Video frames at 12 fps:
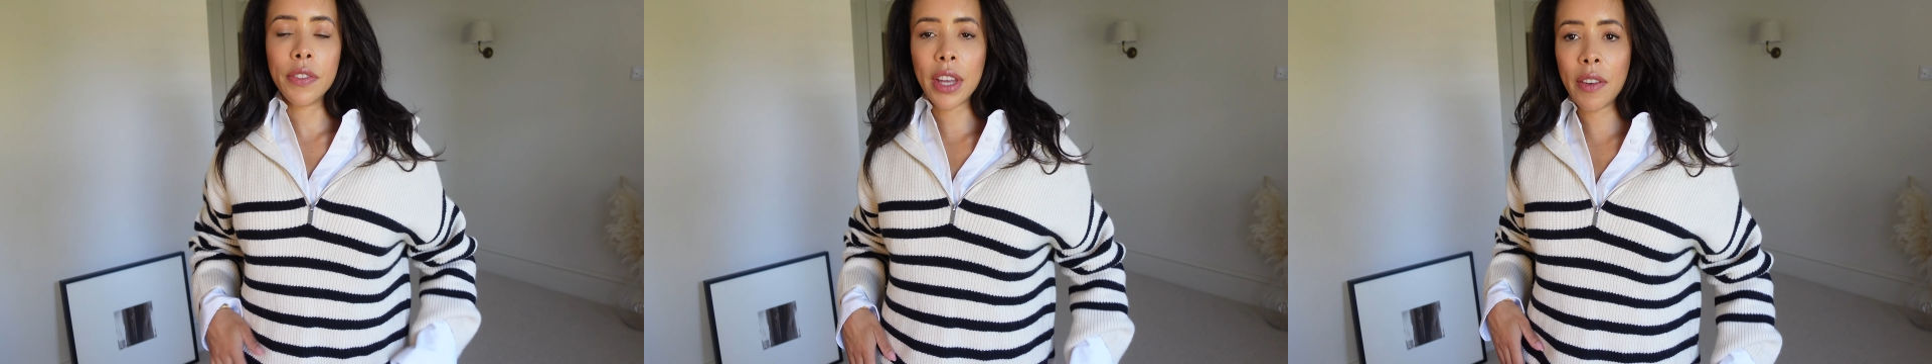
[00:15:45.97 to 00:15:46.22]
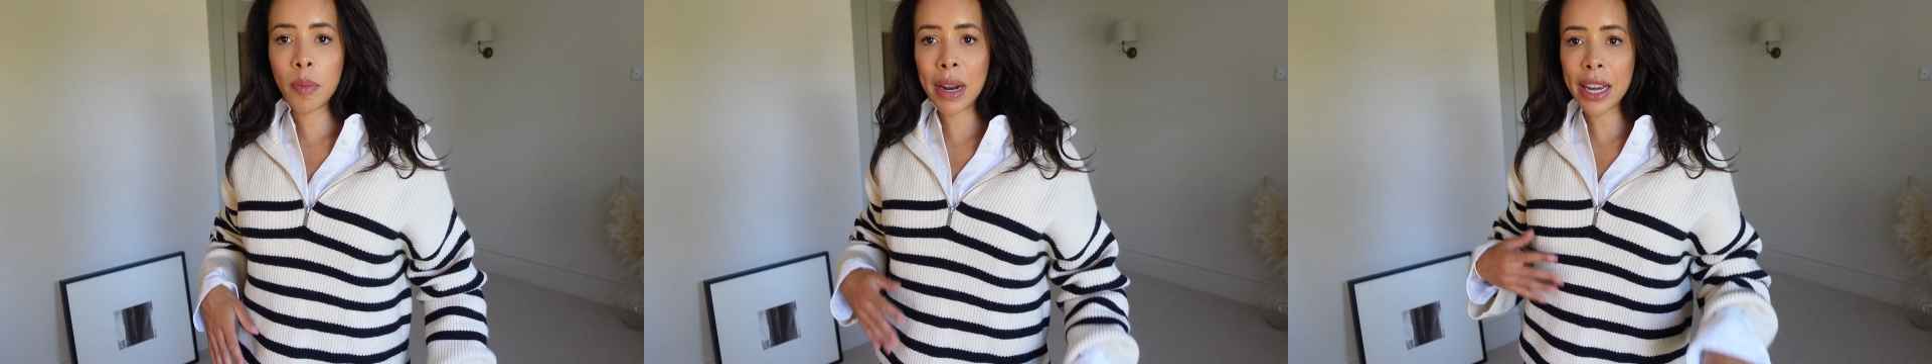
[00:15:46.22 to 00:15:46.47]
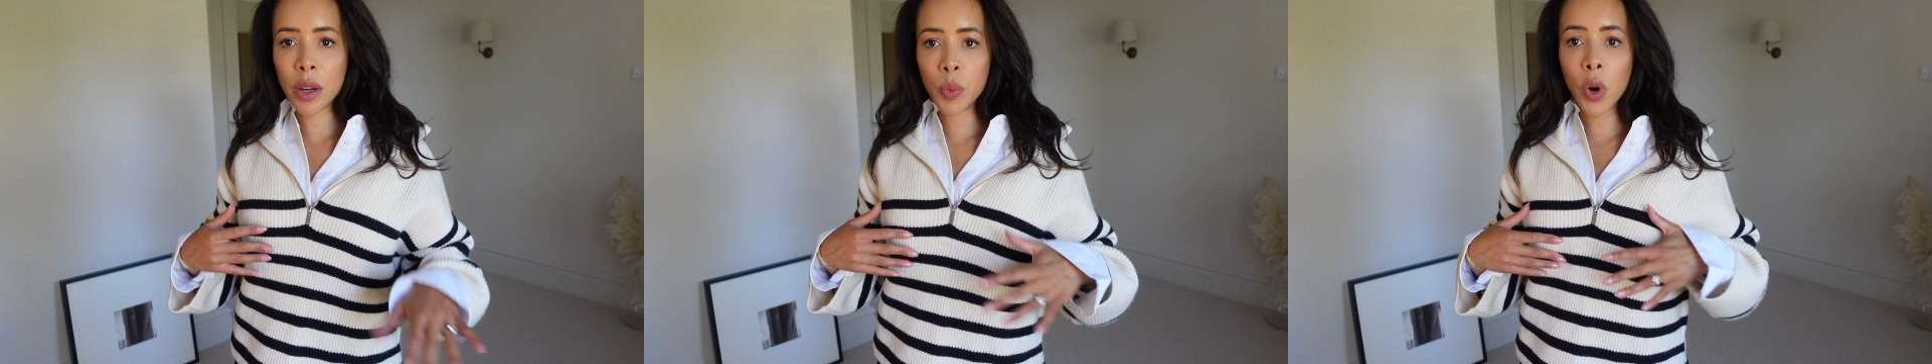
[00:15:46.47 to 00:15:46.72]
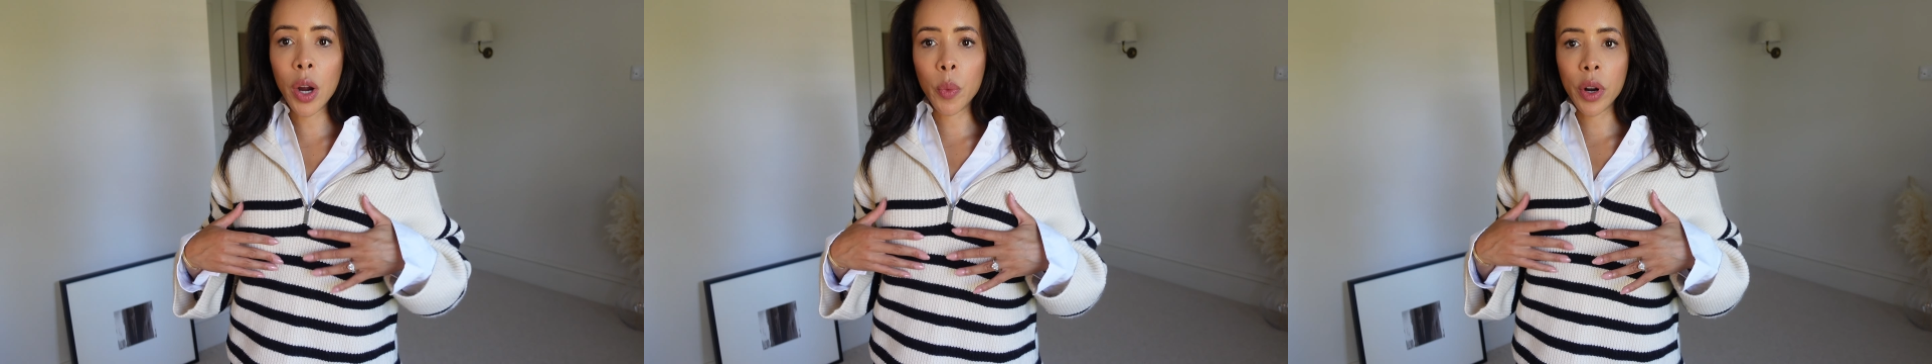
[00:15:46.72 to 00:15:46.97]
they have a black and
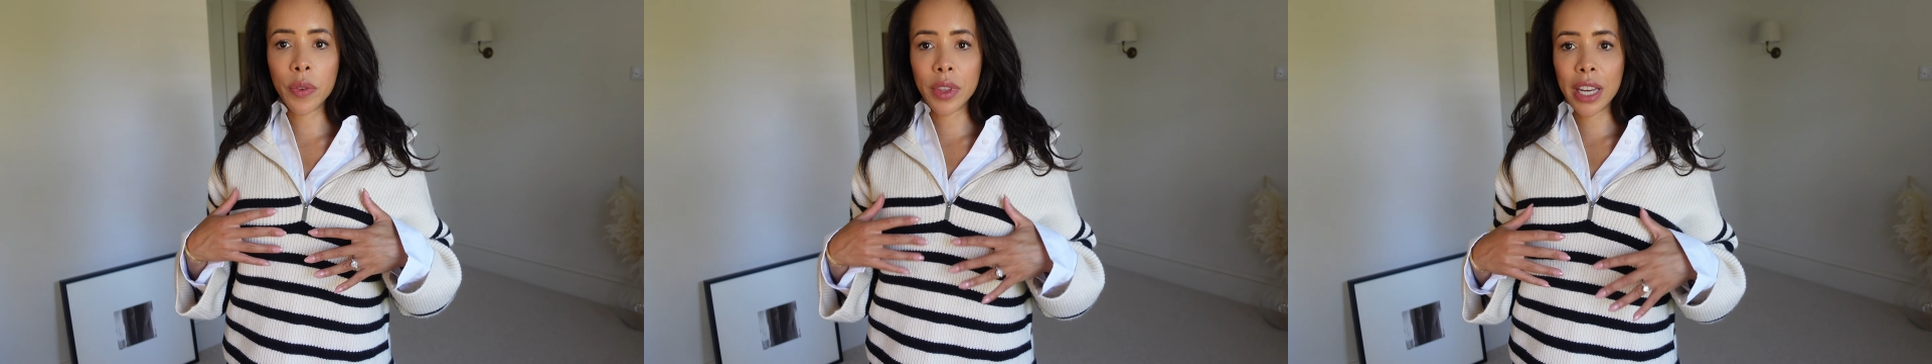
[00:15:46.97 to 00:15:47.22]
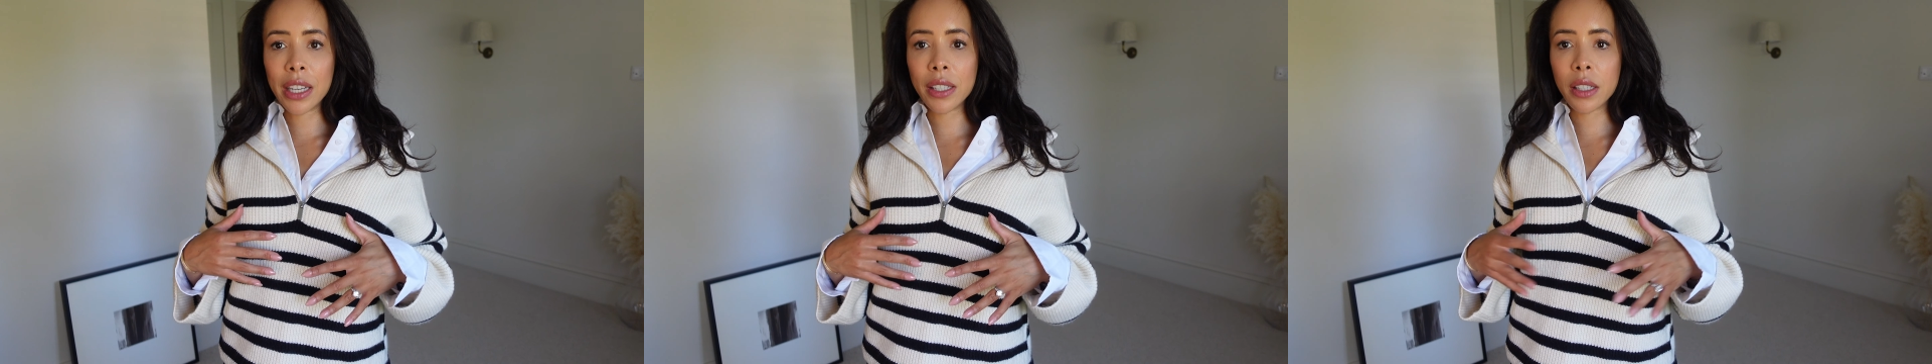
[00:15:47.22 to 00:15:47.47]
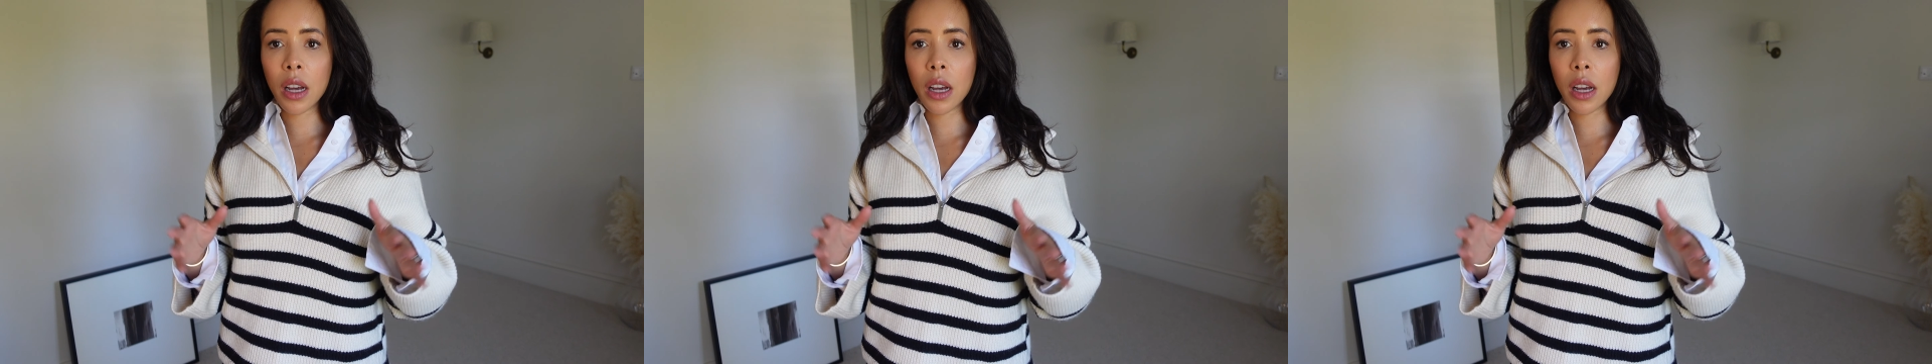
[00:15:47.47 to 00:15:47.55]
white one of this,